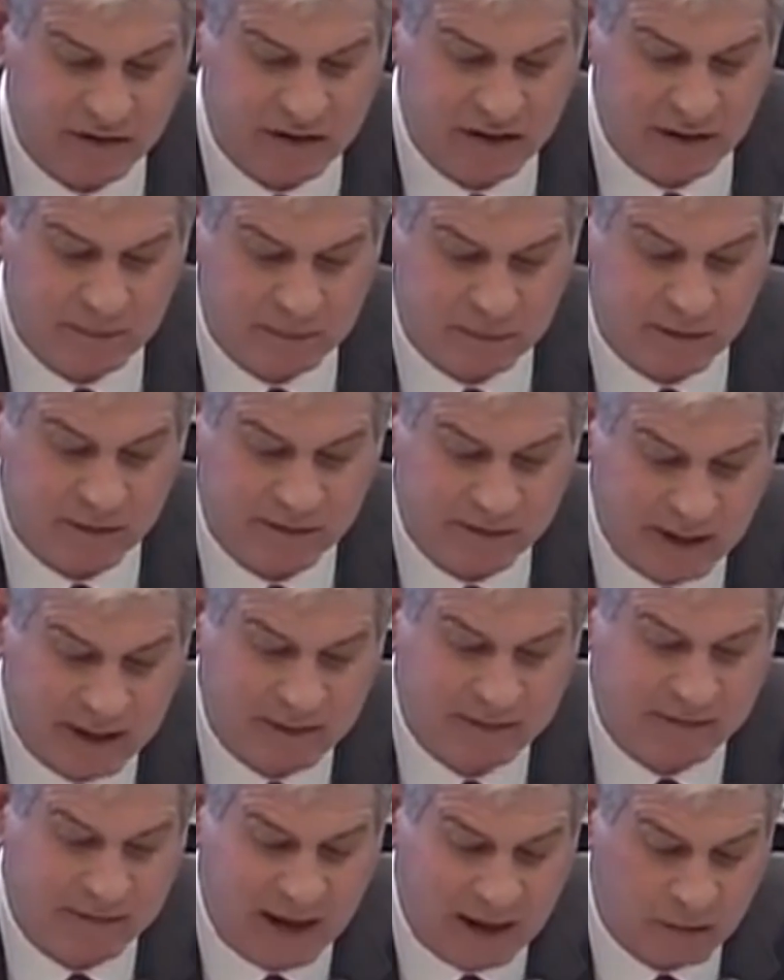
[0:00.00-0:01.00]
can
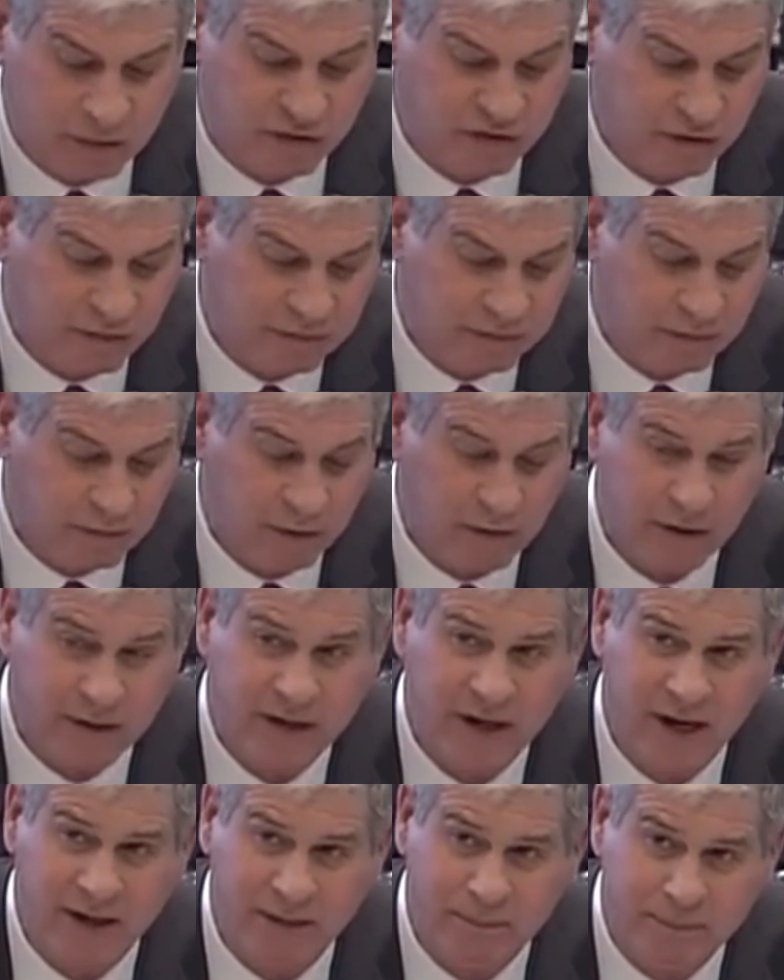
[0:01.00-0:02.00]
prevent voucher fraud
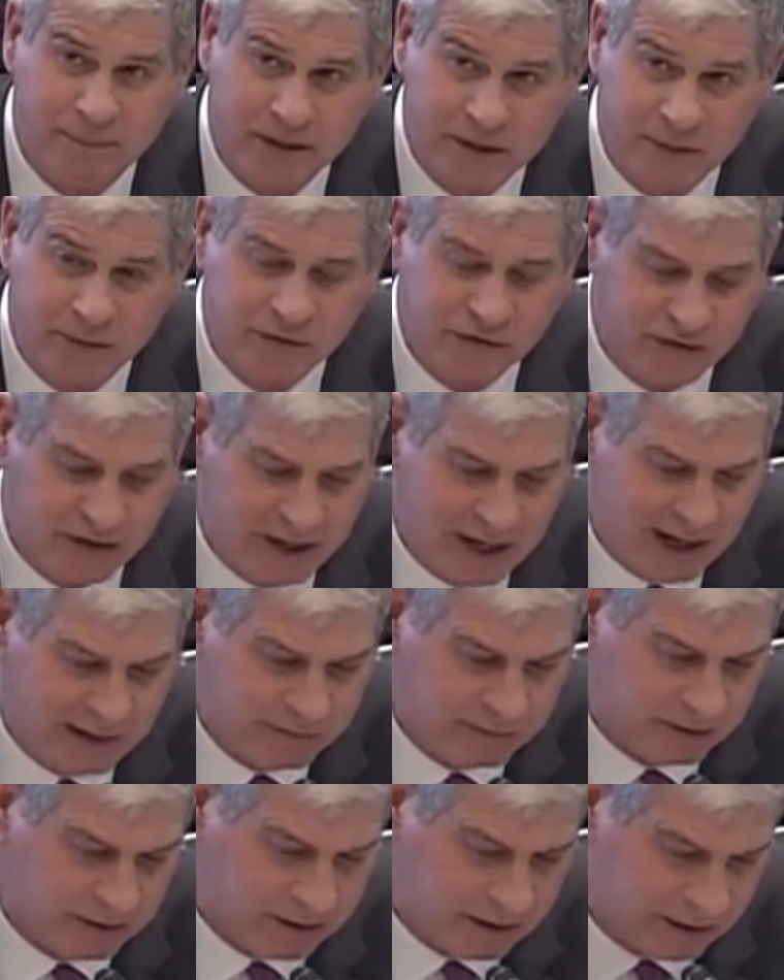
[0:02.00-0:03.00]
and abuse in
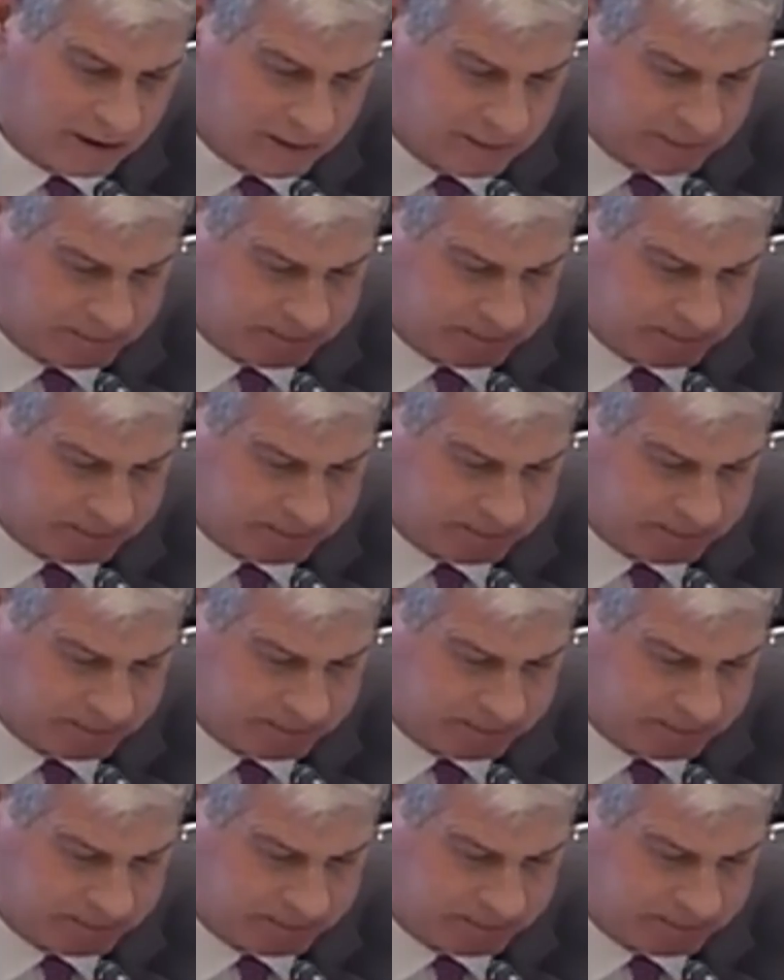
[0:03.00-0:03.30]
Africa.